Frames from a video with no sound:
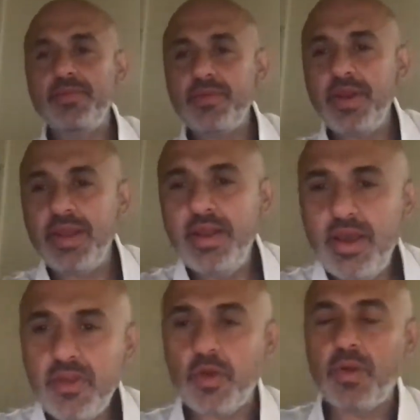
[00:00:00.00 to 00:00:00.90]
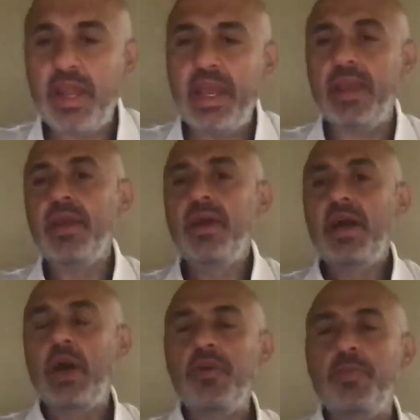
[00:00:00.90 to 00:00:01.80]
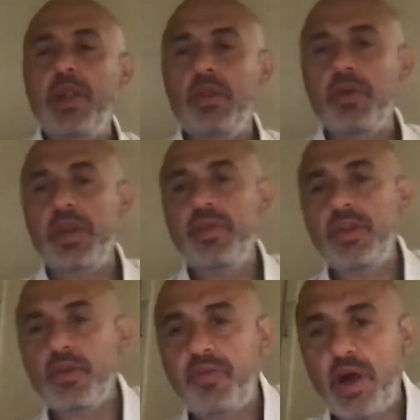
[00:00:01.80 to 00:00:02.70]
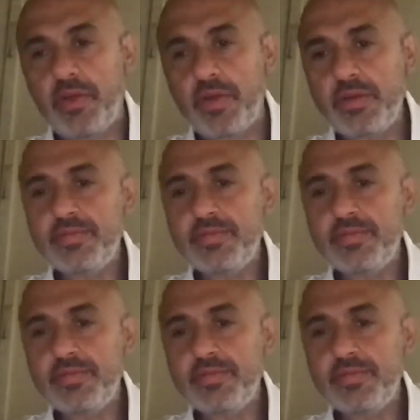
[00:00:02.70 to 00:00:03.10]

Right. So Renee, I was better looking than your father.